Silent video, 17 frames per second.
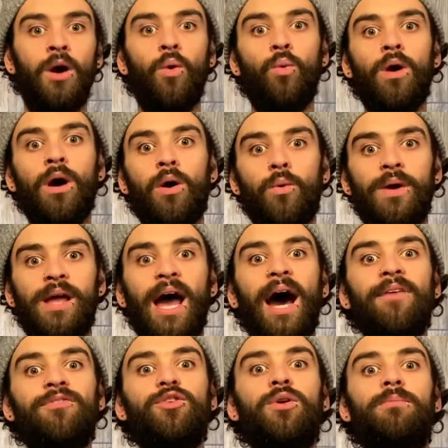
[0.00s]
Well, we
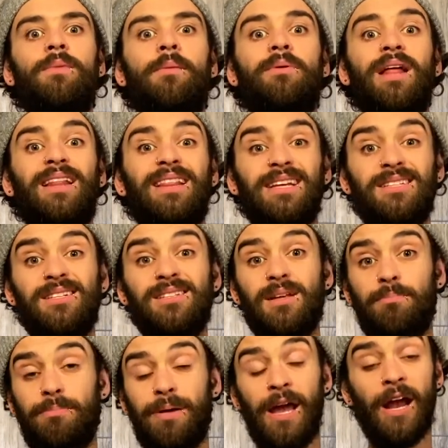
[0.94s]
have to remember that this is
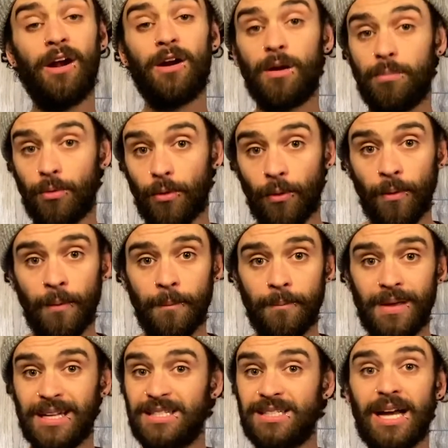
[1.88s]
a parable,
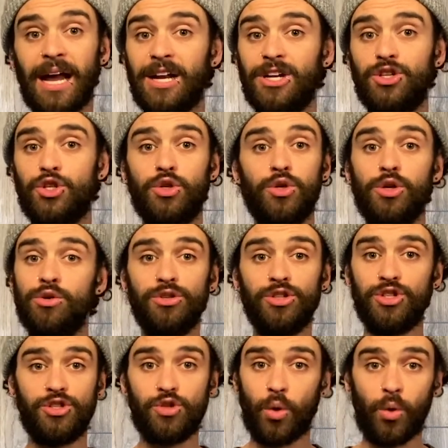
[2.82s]
it's not a true
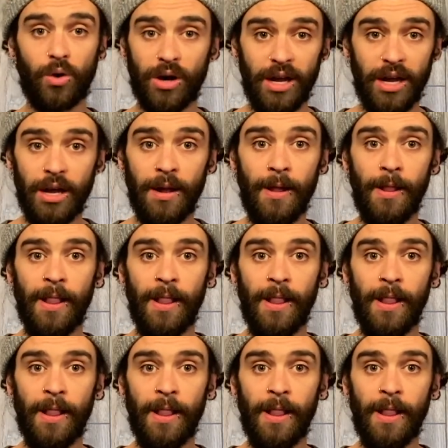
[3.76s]
story,